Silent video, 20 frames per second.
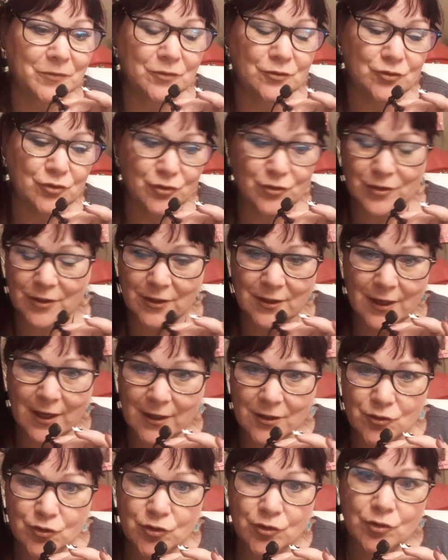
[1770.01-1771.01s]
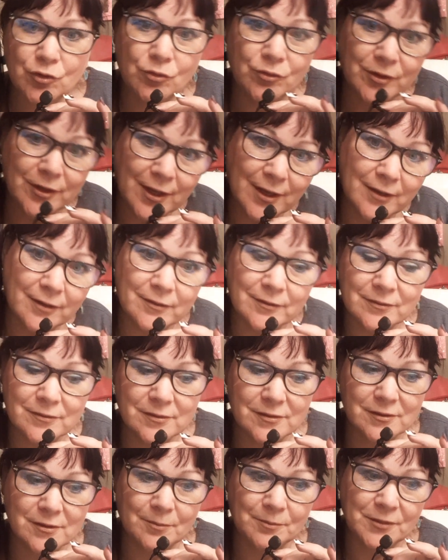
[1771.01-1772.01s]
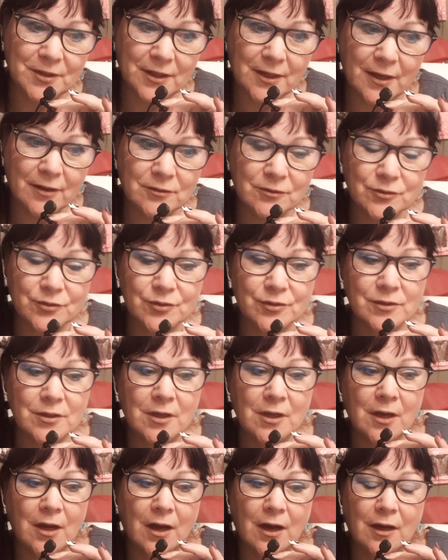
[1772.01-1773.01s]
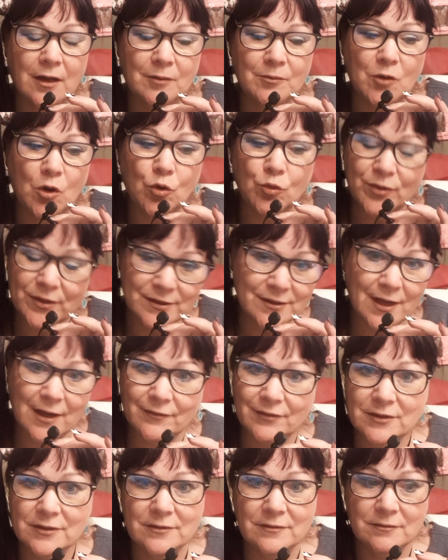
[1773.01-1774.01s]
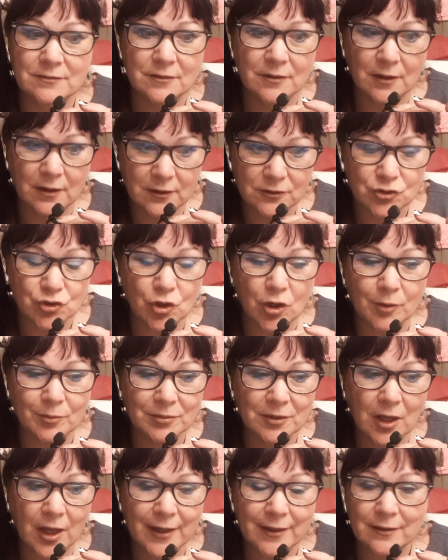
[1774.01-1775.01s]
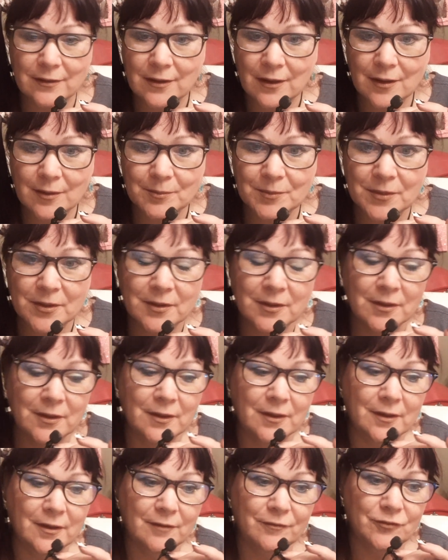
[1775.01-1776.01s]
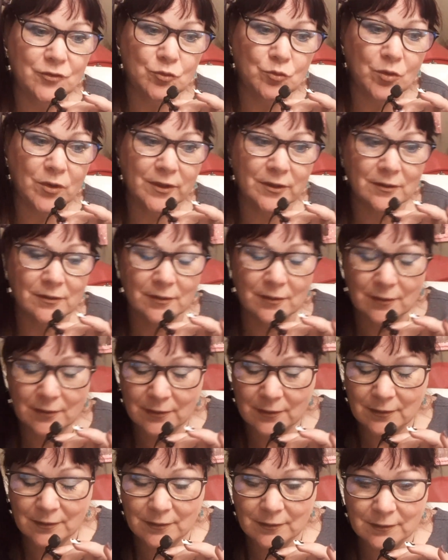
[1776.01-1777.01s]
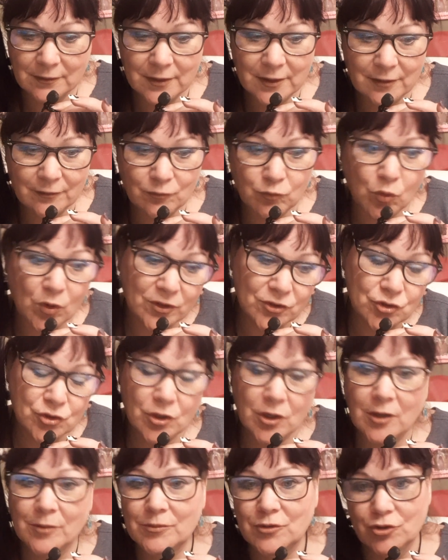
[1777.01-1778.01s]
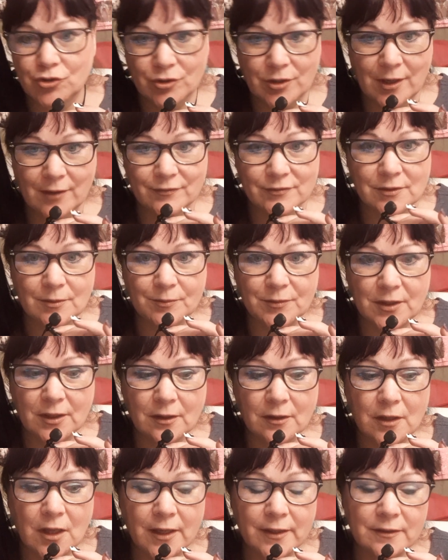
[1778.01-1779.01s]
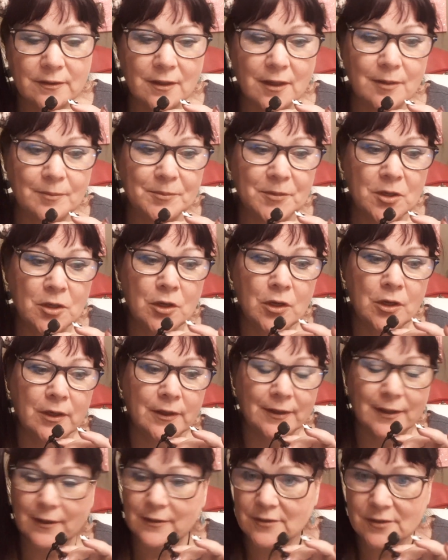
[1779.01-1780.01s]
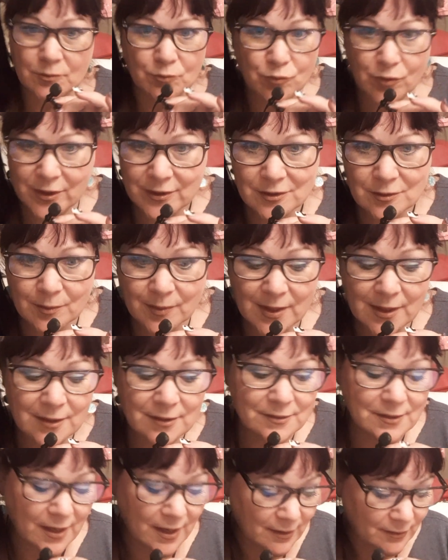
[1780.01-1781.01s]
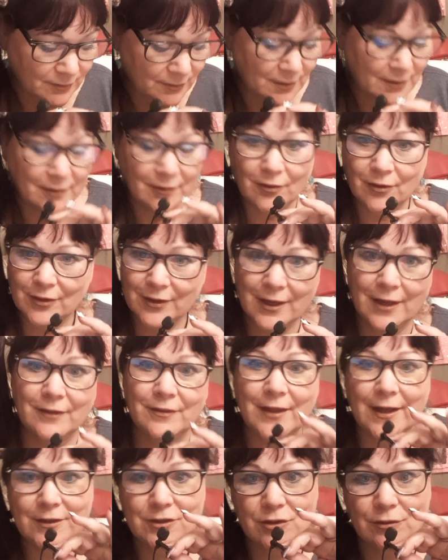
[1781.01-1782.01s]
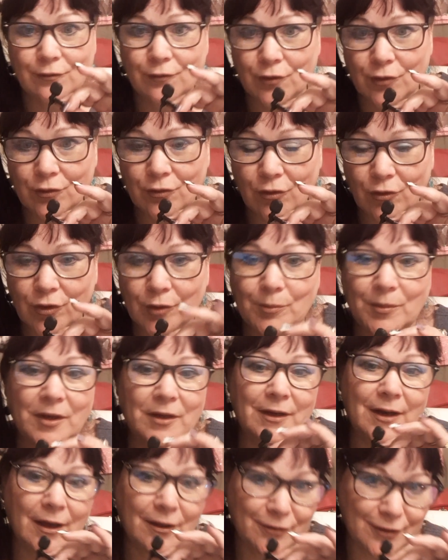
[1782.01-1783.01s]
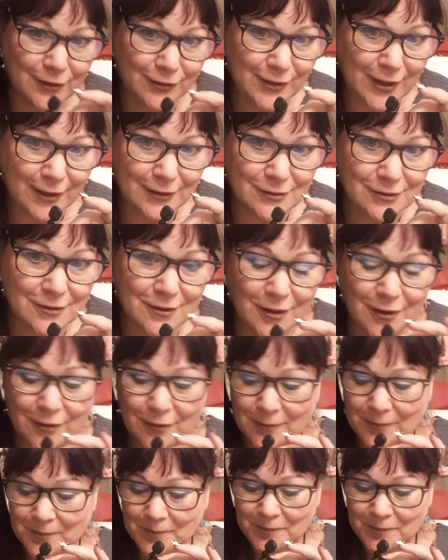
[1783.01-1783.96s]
just in case you don't get something else. Always have a job lined up. If you want to leave one job, you should have something lined up. Get some resumes out. Okay, that's the Virgo in me. Now that that's done,